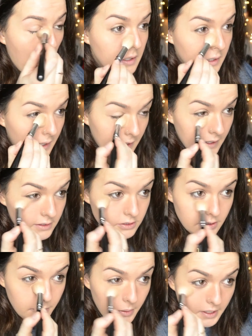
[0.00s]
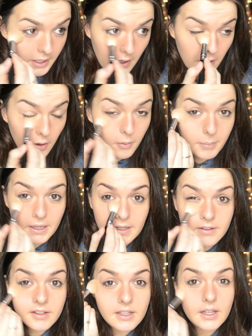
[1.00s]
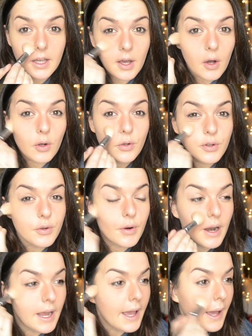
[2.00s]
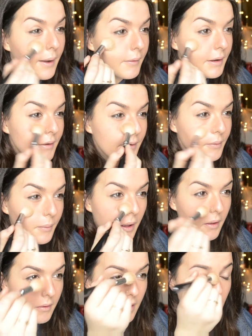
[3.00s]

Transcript: You can actually work it up into your under eye area as well.